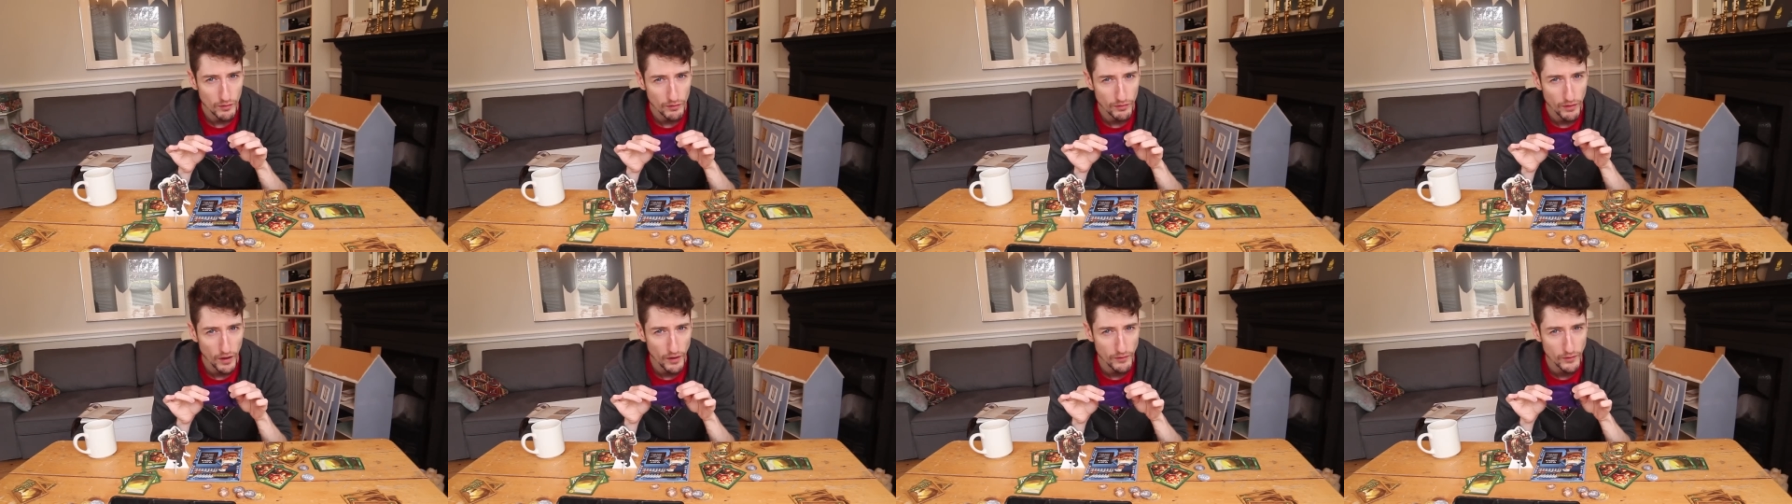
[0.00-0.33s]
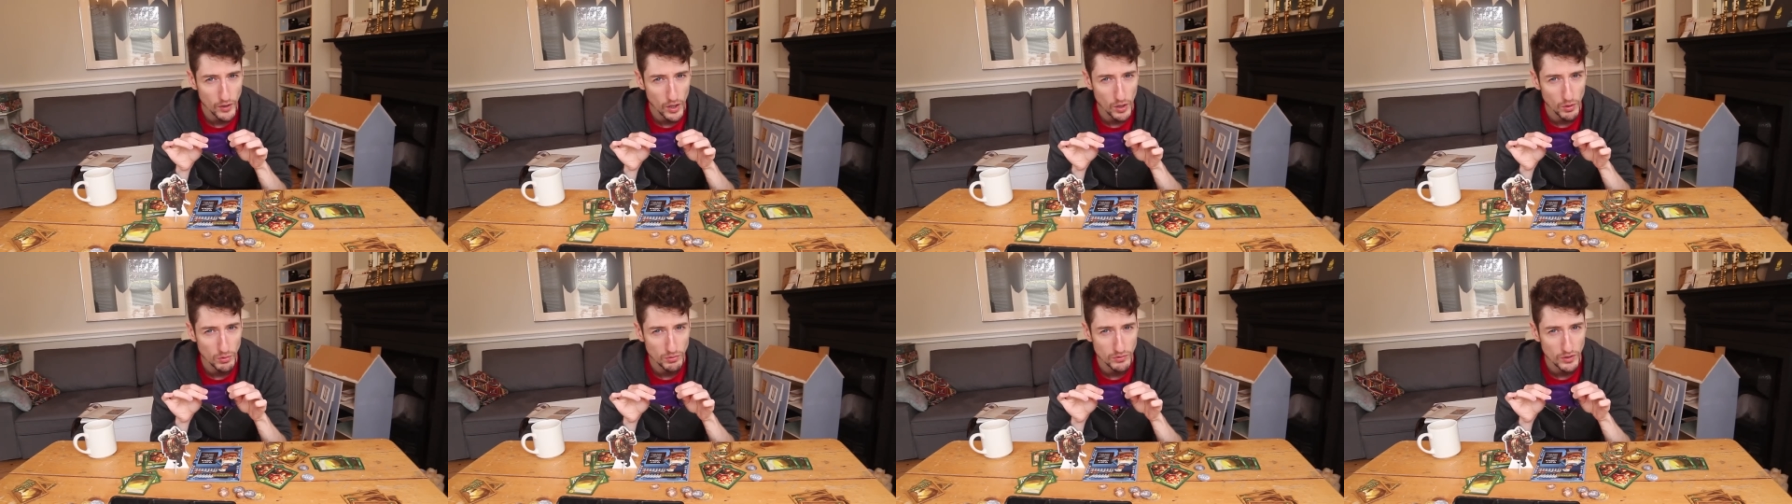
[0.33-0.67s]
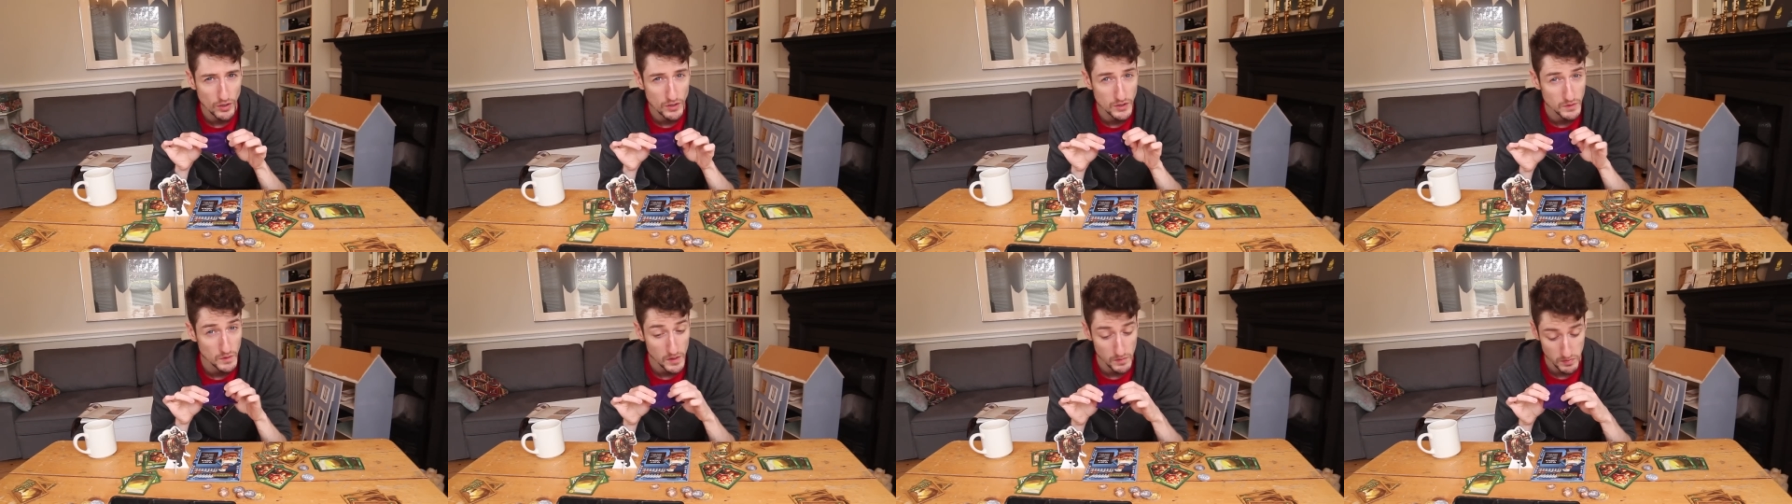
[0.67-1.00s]
Five gold
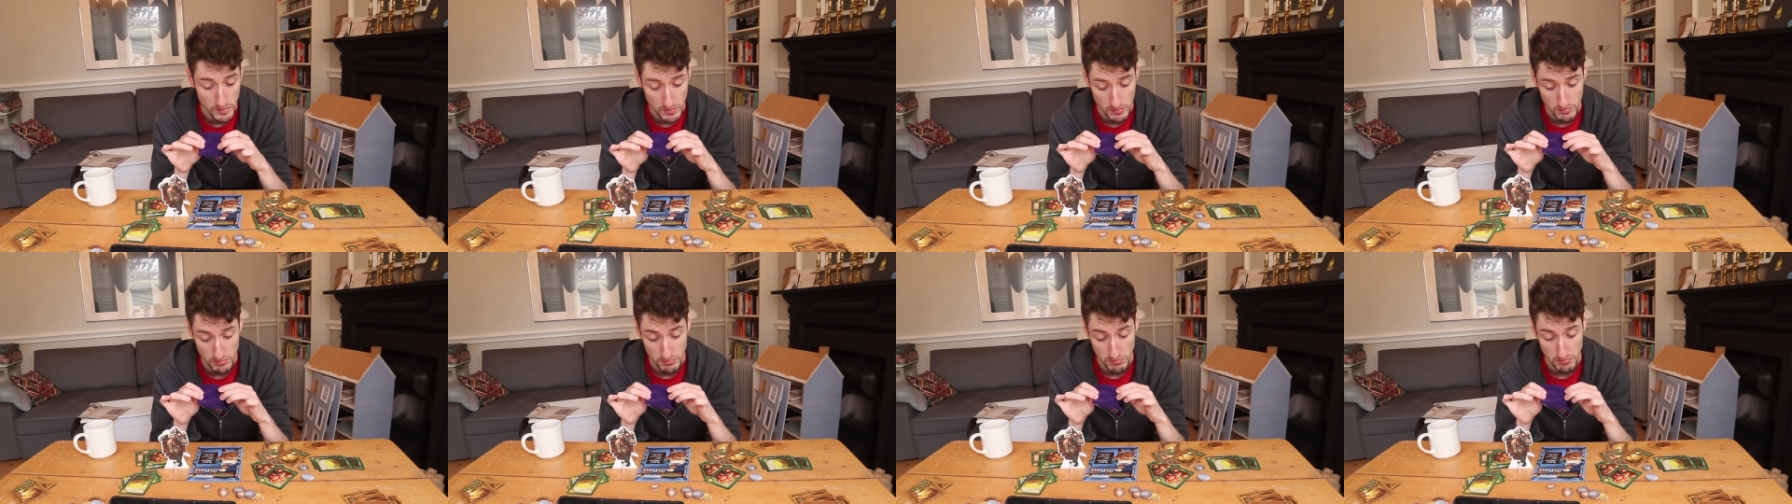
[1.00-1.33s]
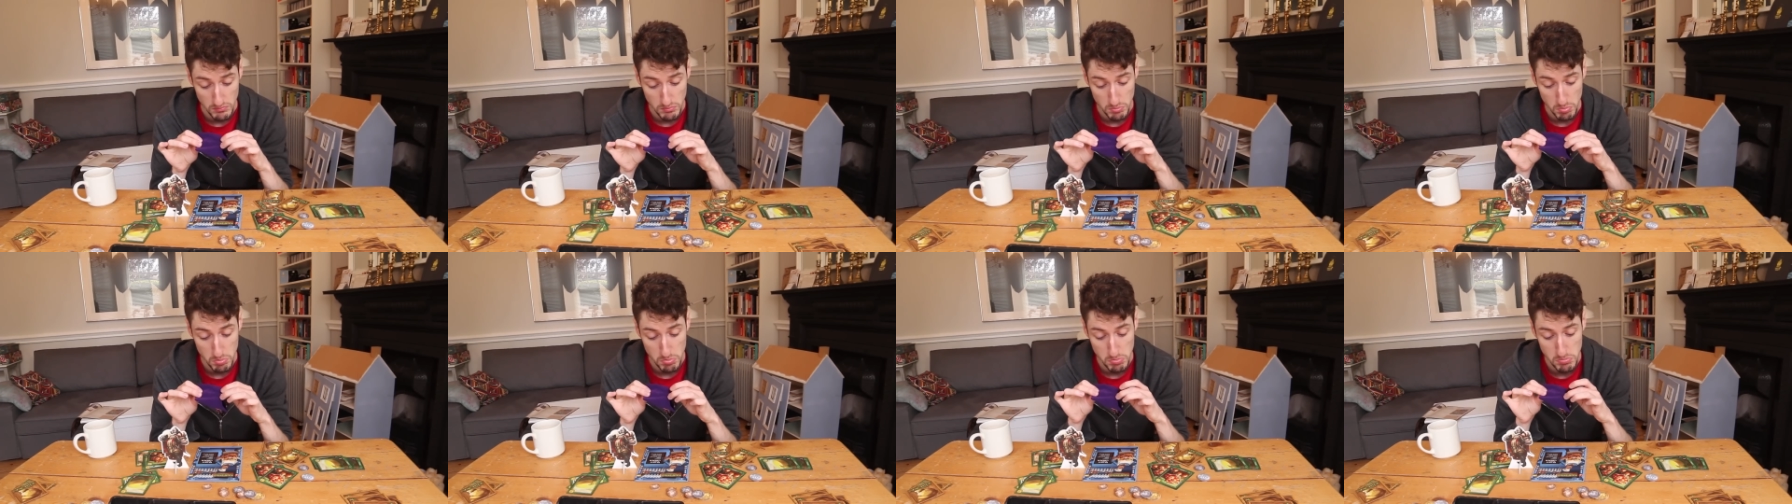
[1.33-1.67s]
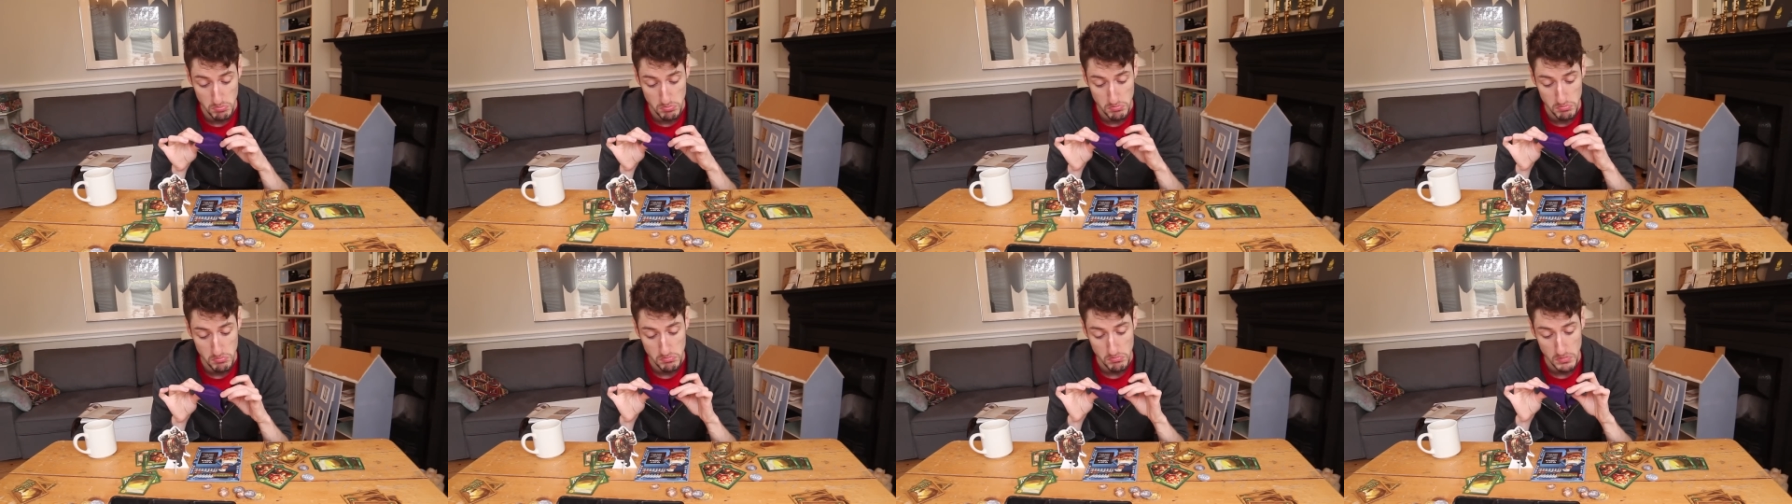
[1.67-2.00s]
not to open?
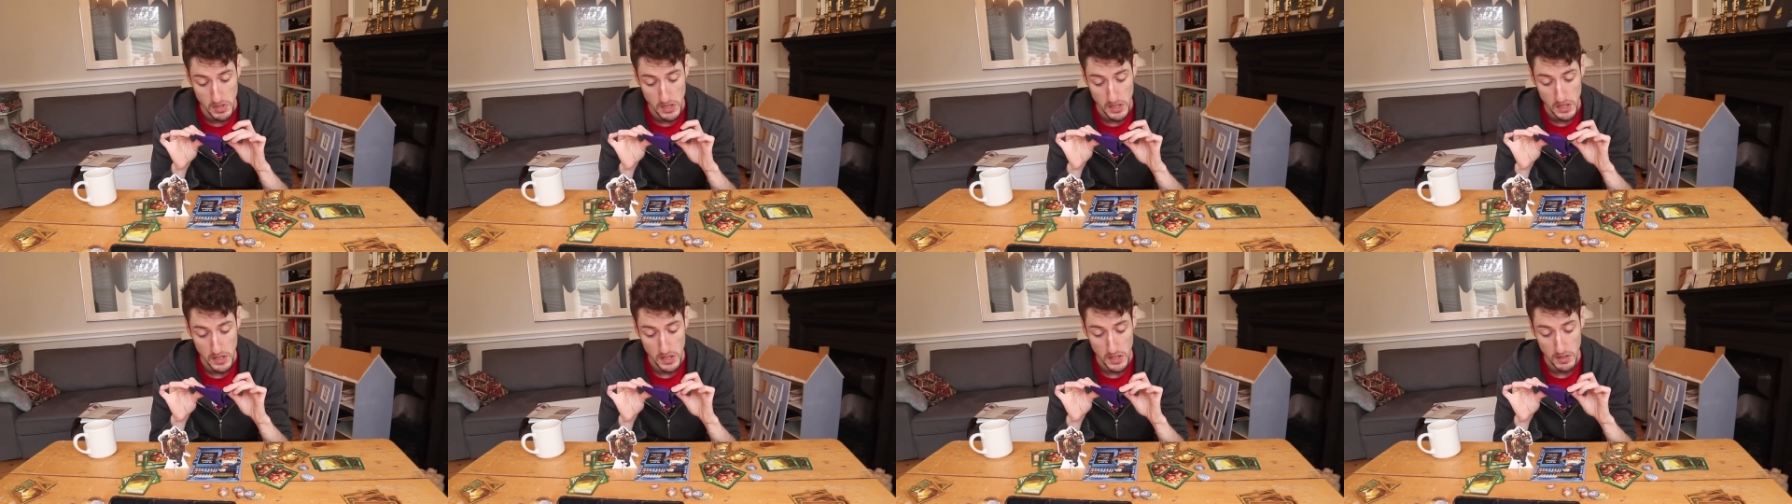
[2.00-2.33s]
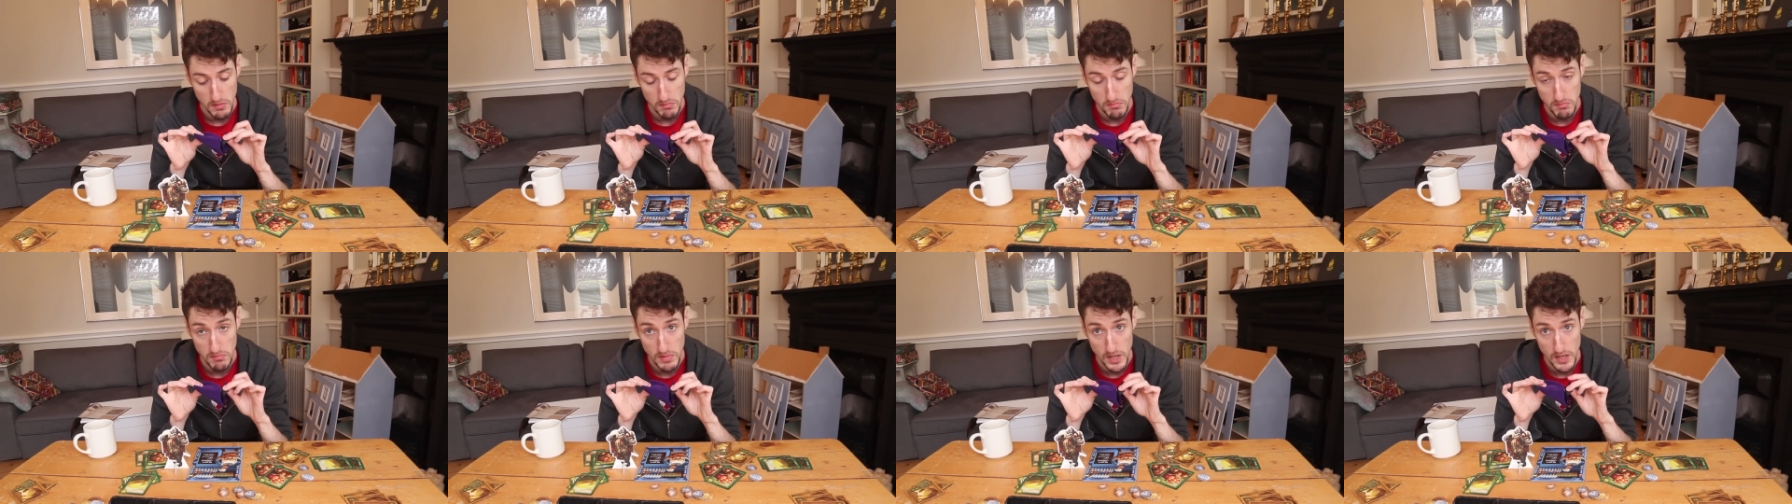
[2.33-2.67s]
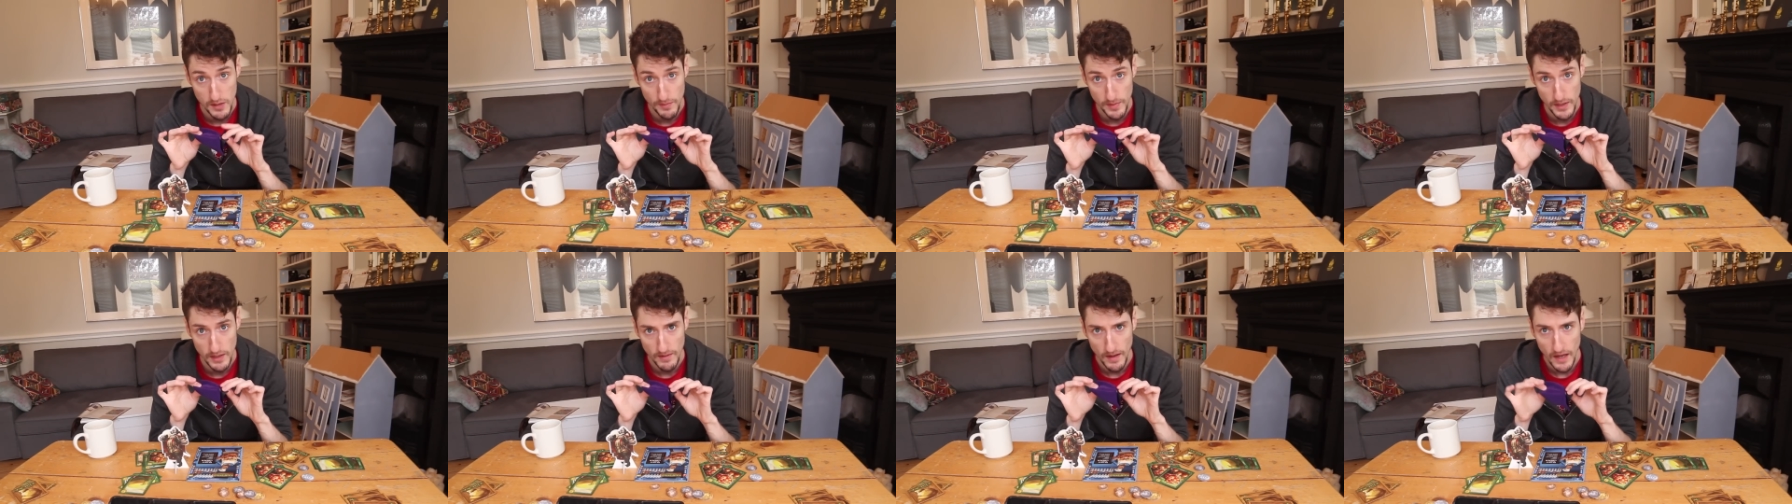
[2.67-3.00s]
Hmm?
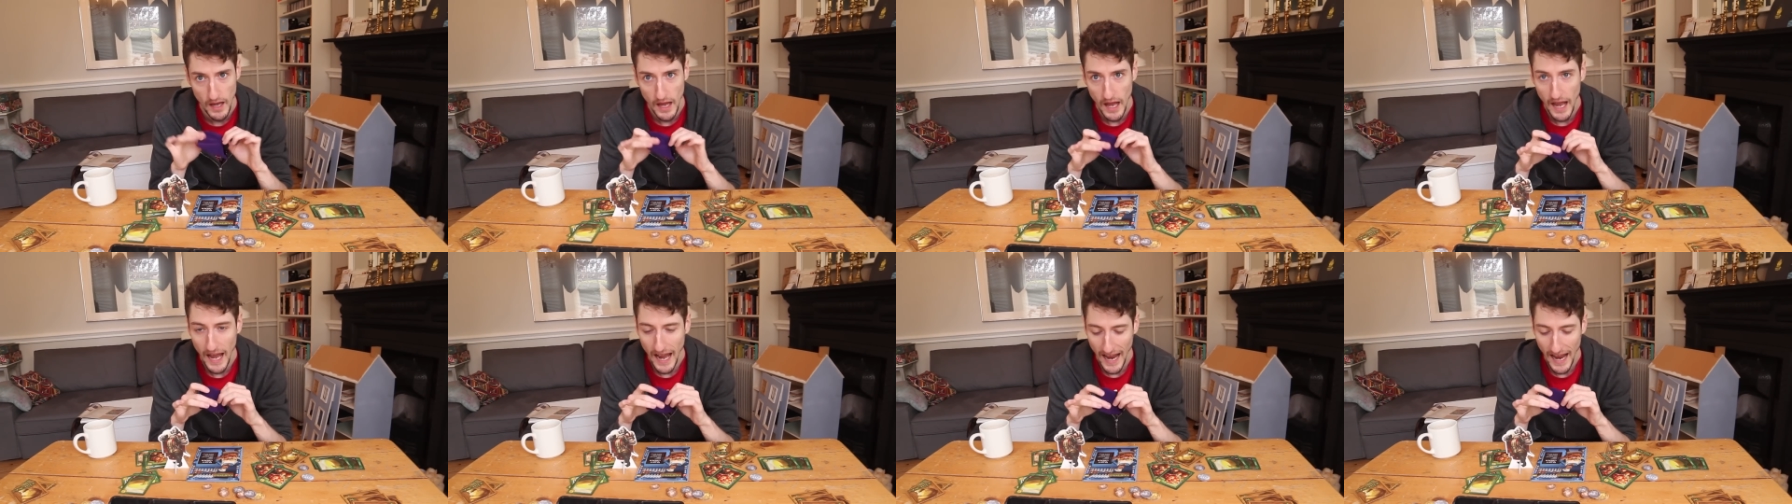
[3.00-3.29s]
Maybe?